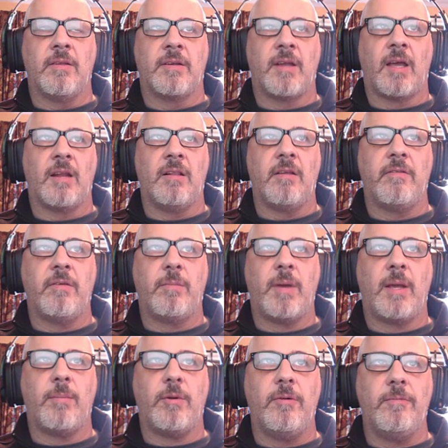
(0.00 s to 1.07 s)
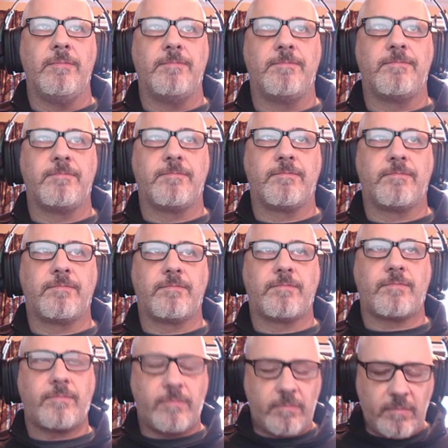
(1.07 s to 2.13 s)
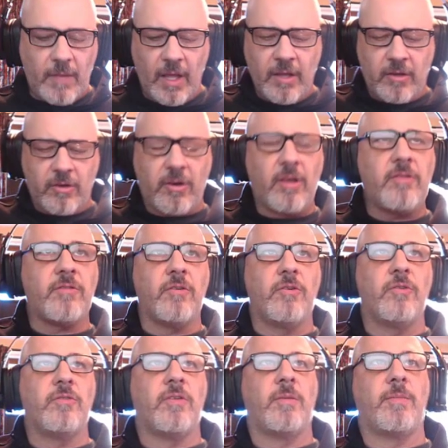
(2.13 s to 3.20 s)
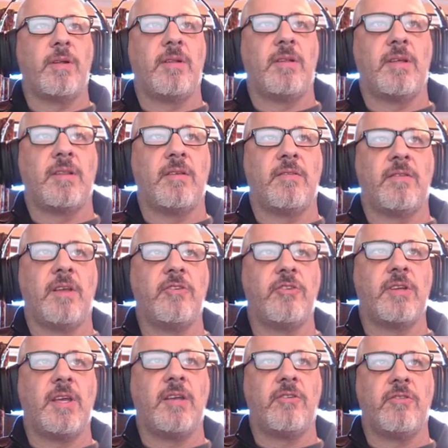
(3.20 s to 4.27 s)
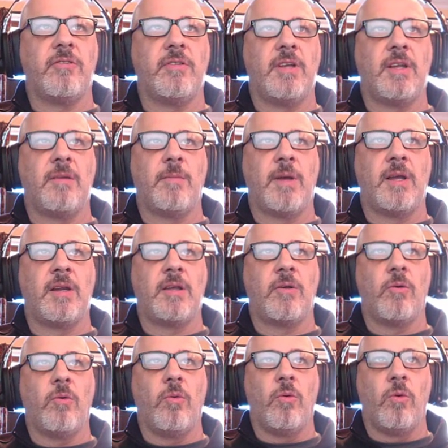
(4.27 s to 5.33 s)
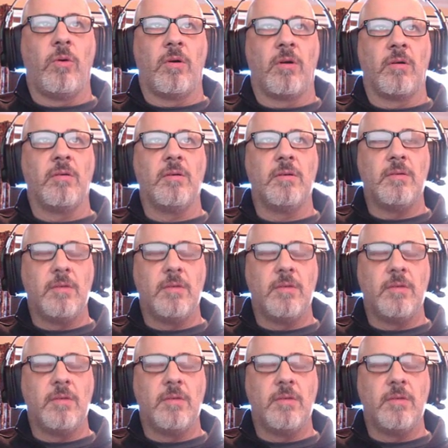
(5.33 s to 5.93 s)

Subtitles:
title of the paper. I could also do something like this: educational data mining or